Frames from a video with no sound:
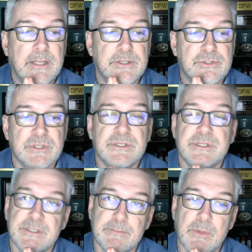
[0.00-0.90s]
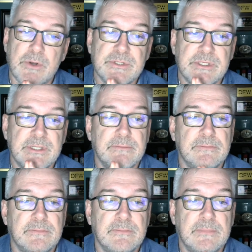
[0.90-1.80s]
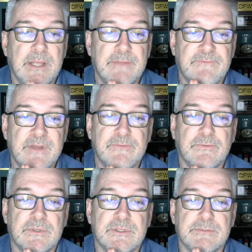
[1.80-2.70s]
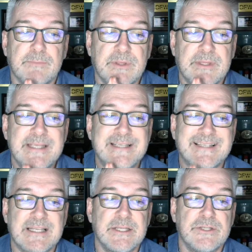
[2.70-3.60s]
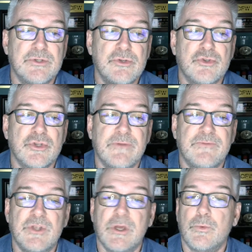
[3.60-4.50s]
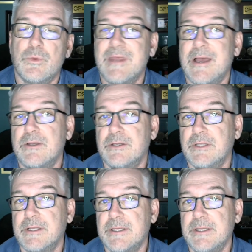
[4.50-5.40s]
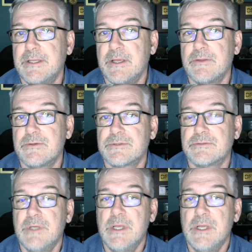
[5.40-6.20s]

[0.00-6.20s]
justice and mercy and faithfulness. But these things you should have done without neglecting the others.